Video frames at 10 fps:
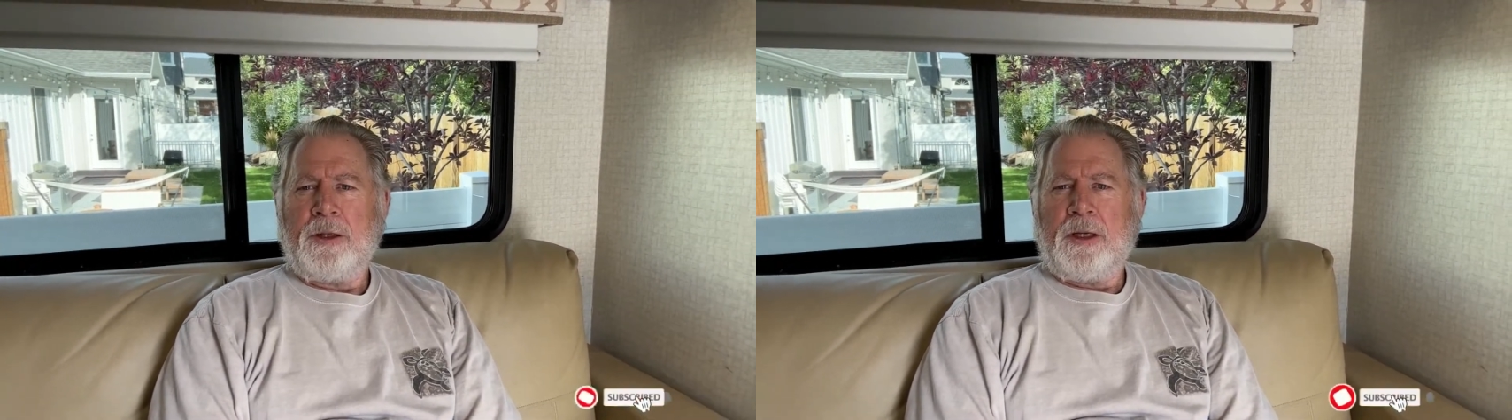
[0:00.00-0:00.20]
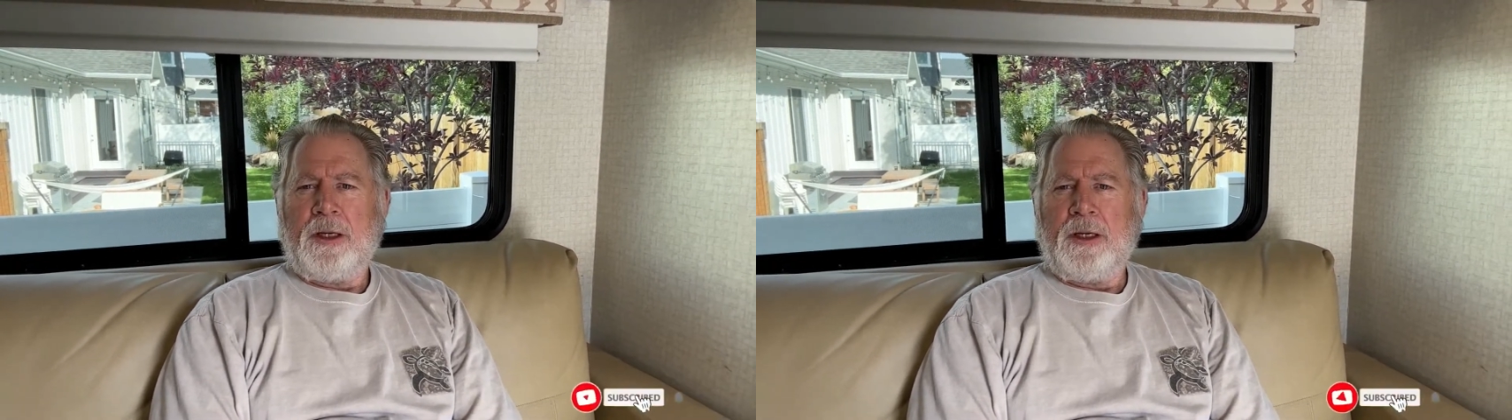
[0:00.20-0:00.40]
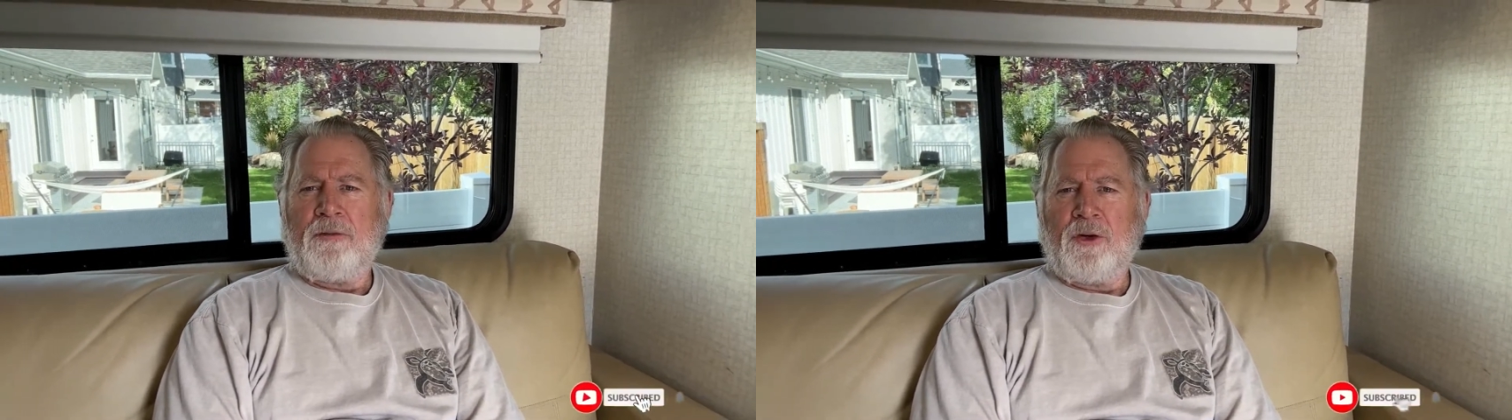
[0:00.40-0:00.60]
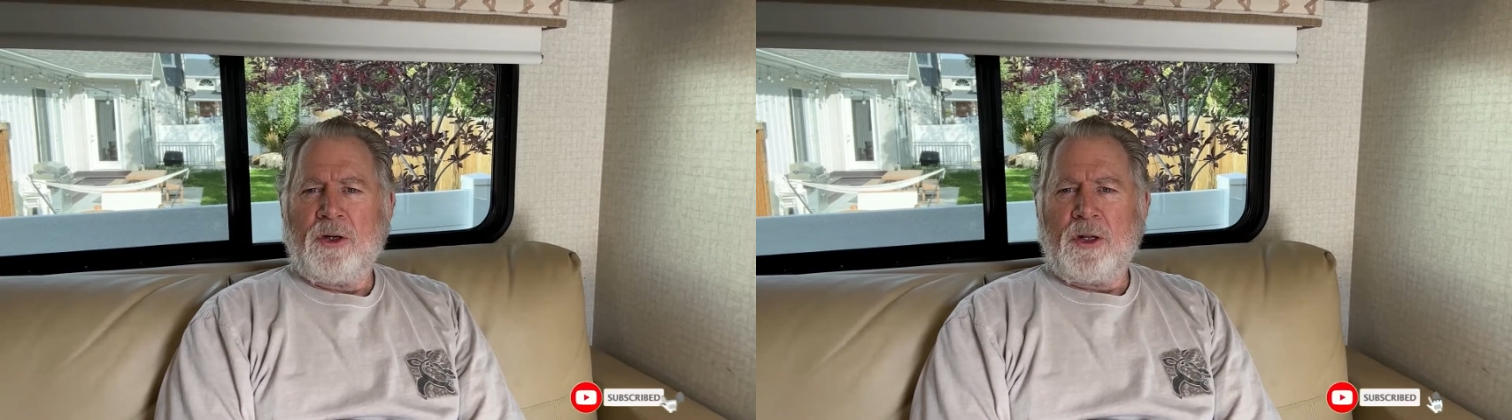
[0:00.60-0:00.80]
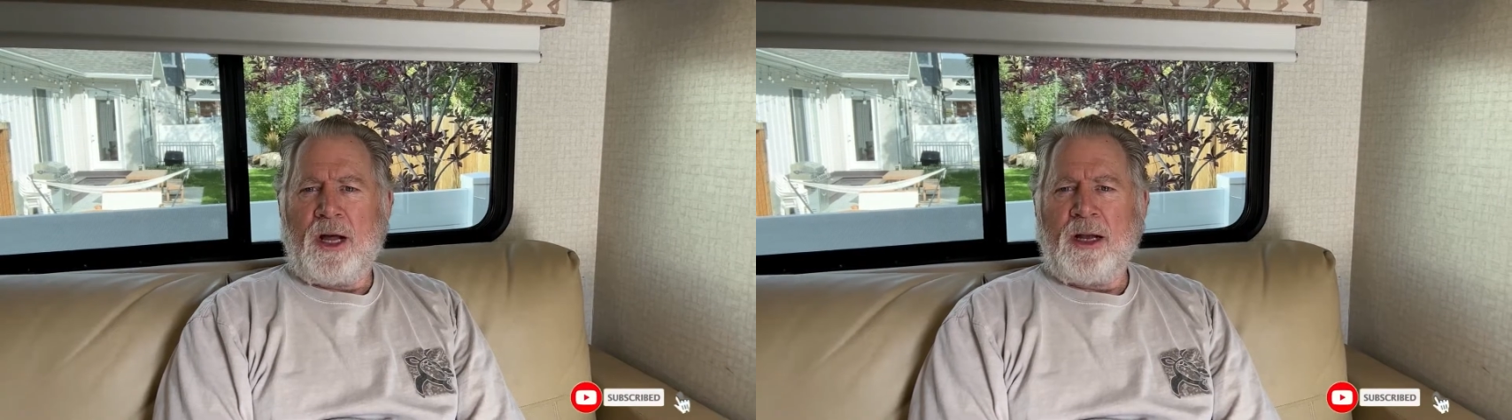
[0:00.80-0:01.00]
Learned
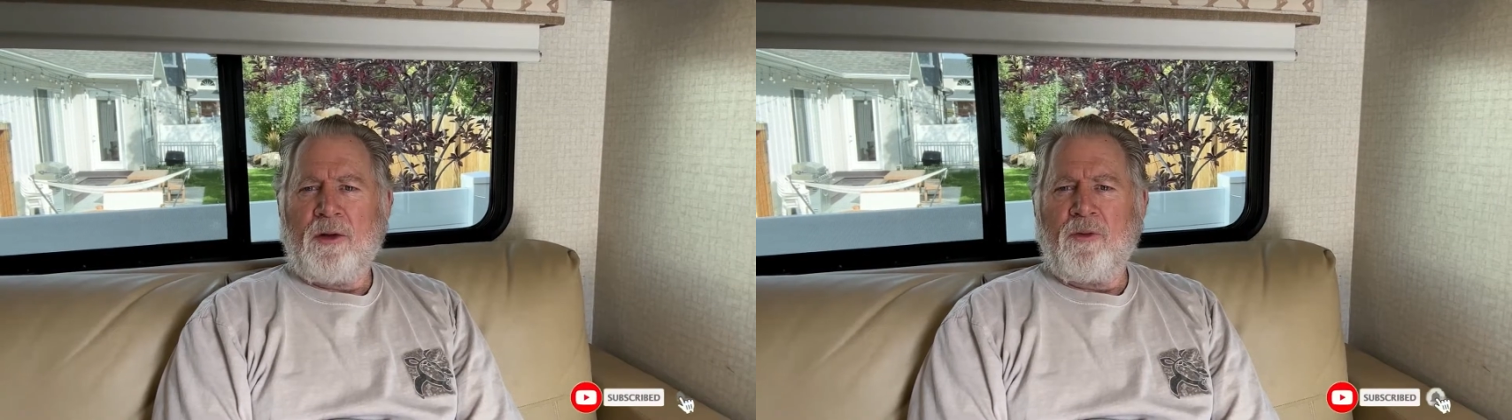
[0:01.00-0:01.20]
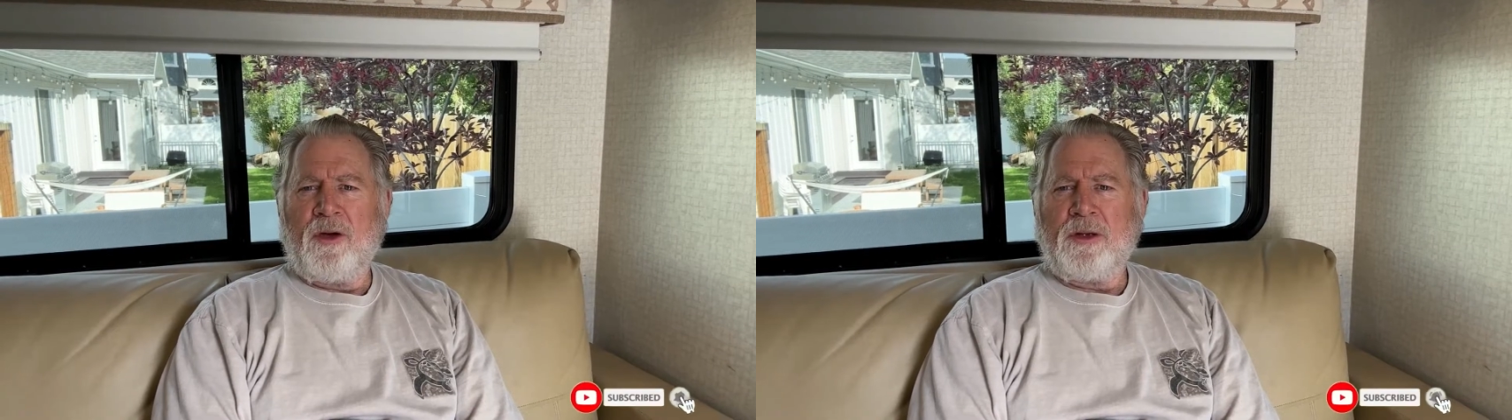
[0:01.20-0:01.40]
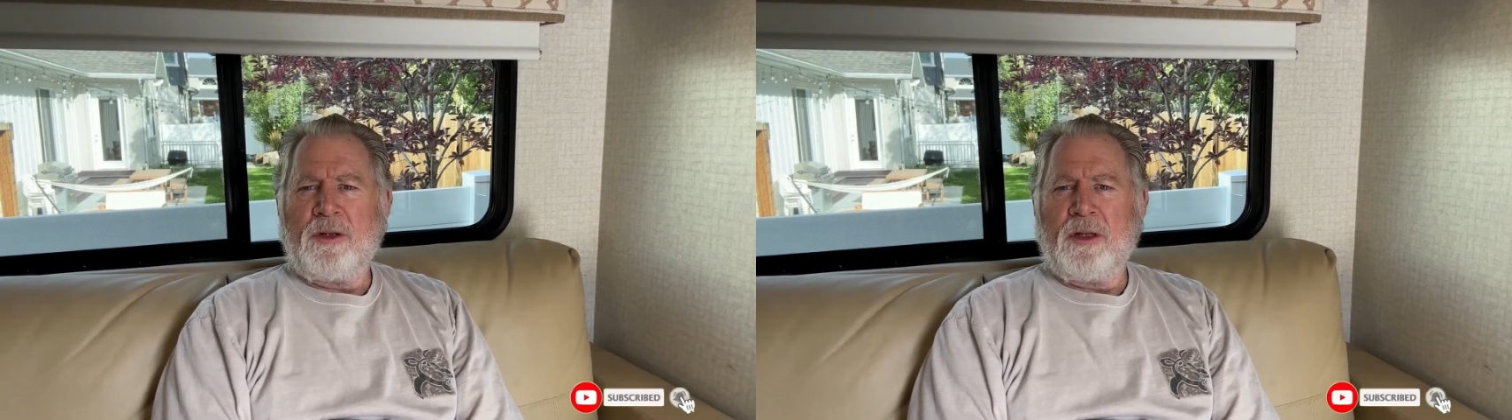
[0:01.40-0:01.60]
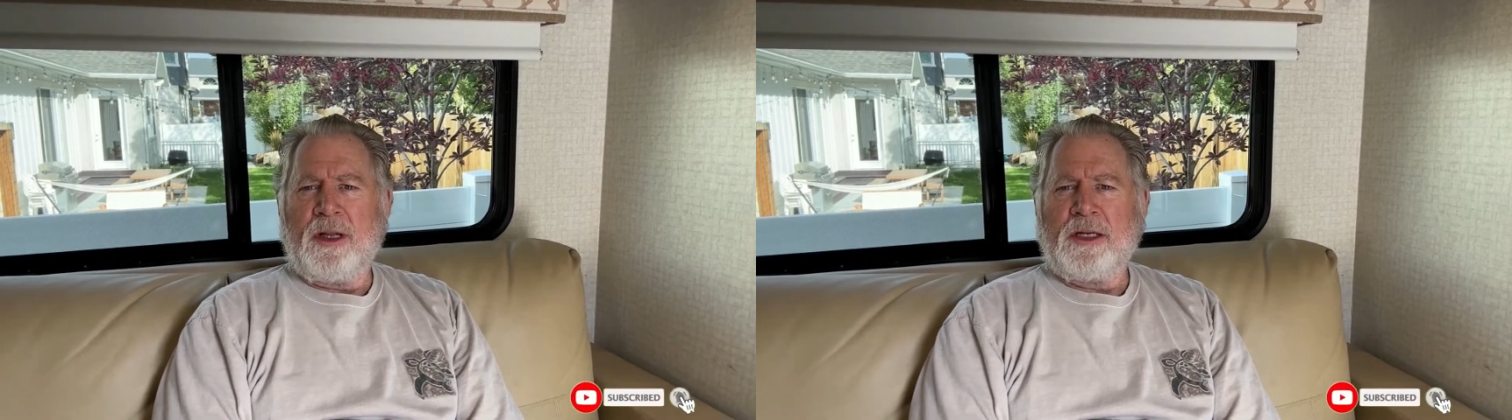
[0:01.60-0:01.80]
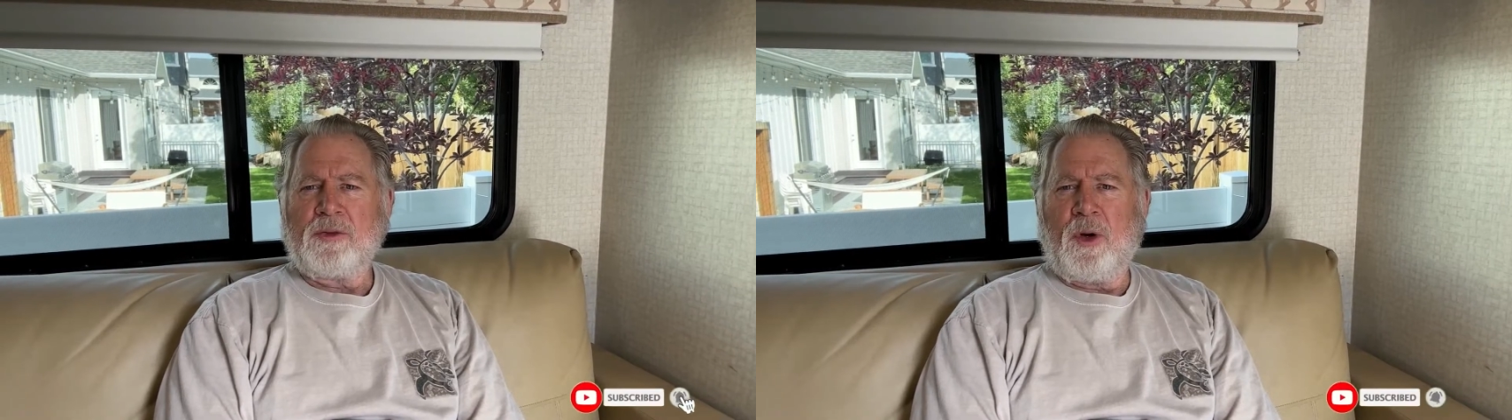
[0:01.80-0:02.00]
a lot over it the
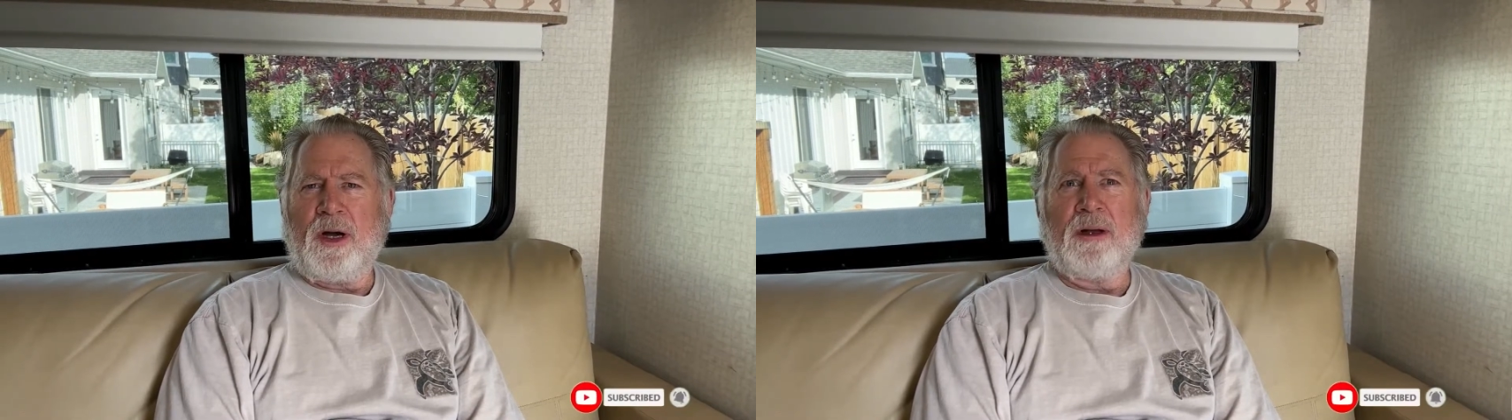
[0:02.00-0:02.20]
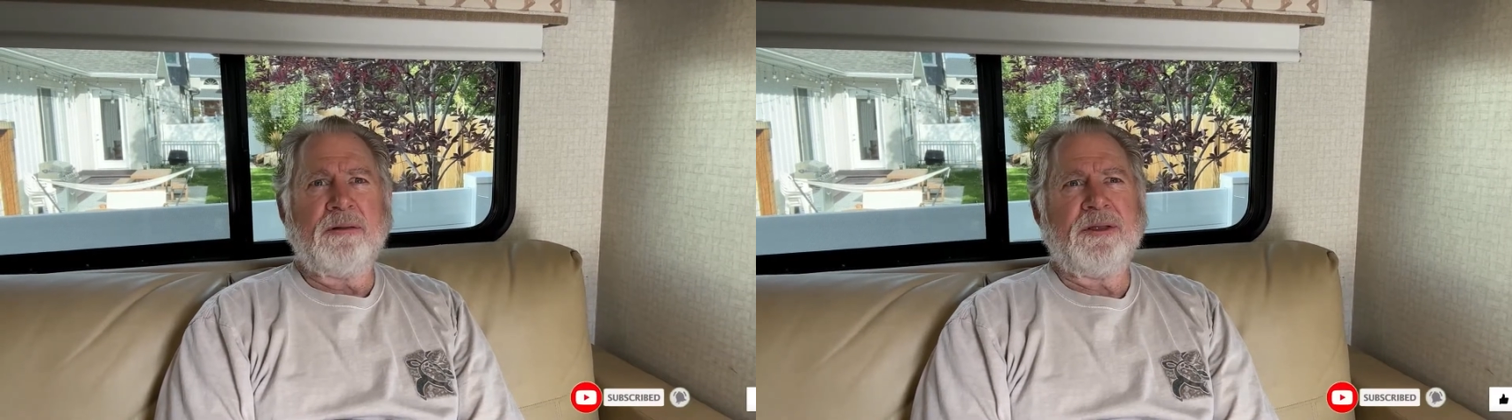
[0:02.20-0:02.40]
last while.